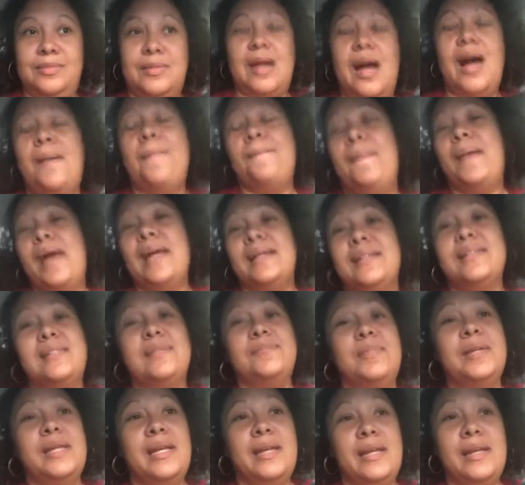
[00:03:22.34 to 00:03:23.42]
I'm back to
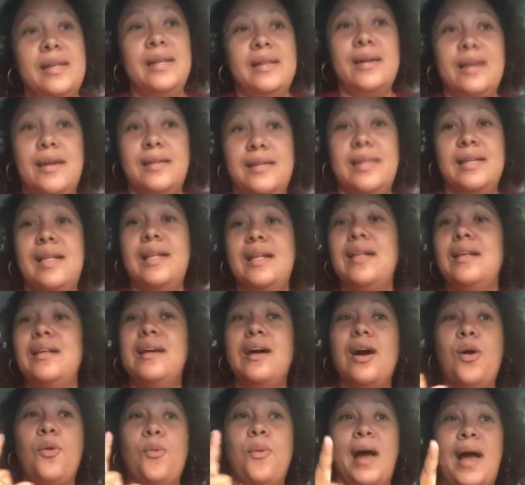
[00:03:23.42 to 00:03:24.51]
being
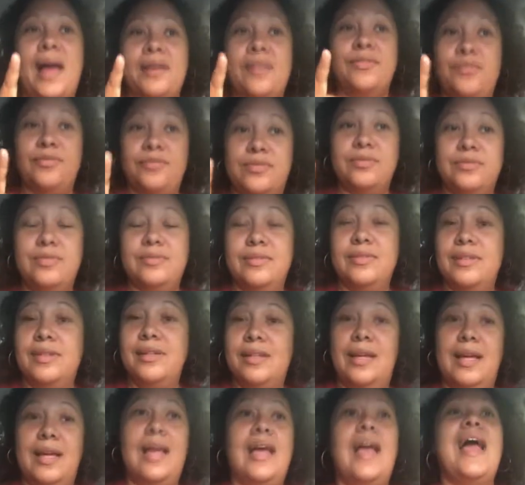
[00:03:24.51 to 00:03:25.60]
a wife
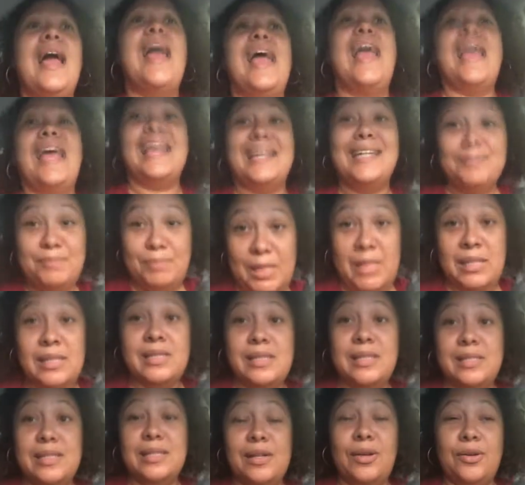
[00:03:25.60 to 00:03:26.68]
and a
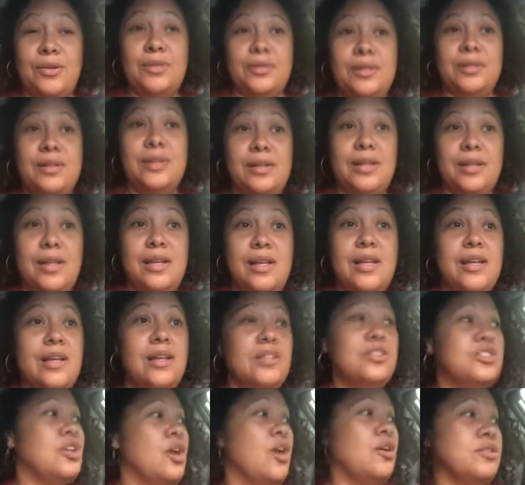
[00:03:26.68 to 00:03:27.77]
business owner.
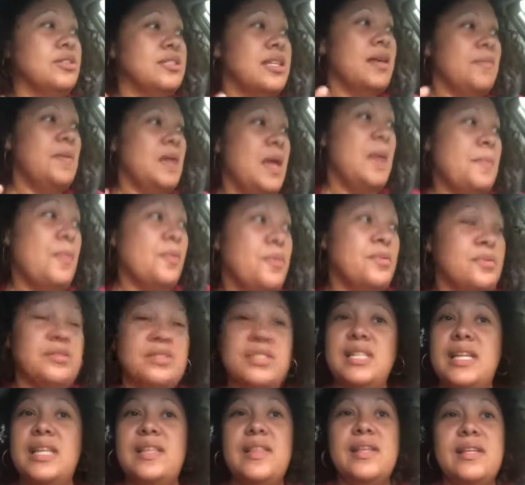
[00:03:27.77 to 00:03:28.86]
So some people will
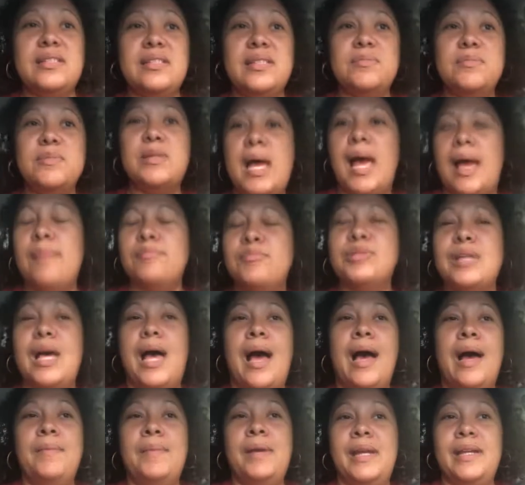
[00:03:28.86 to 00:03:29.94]
see that sometimes
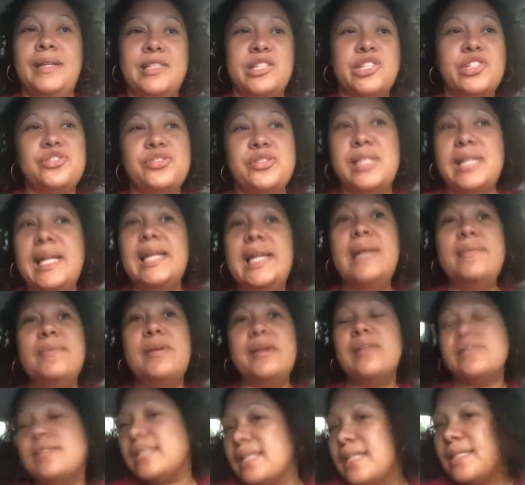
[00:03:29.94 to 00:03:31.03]
I'm answering
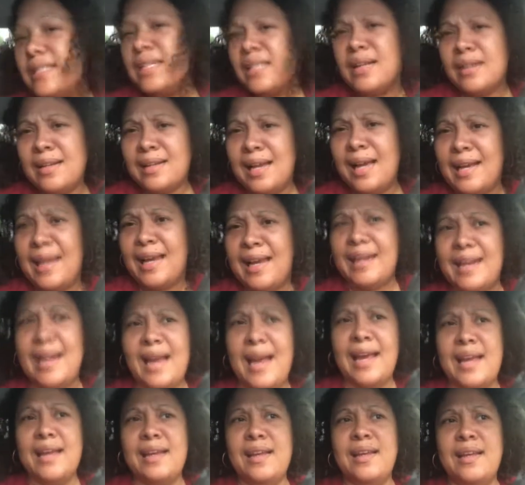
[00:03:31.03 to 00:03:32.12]
emails at 10 o'clock at night.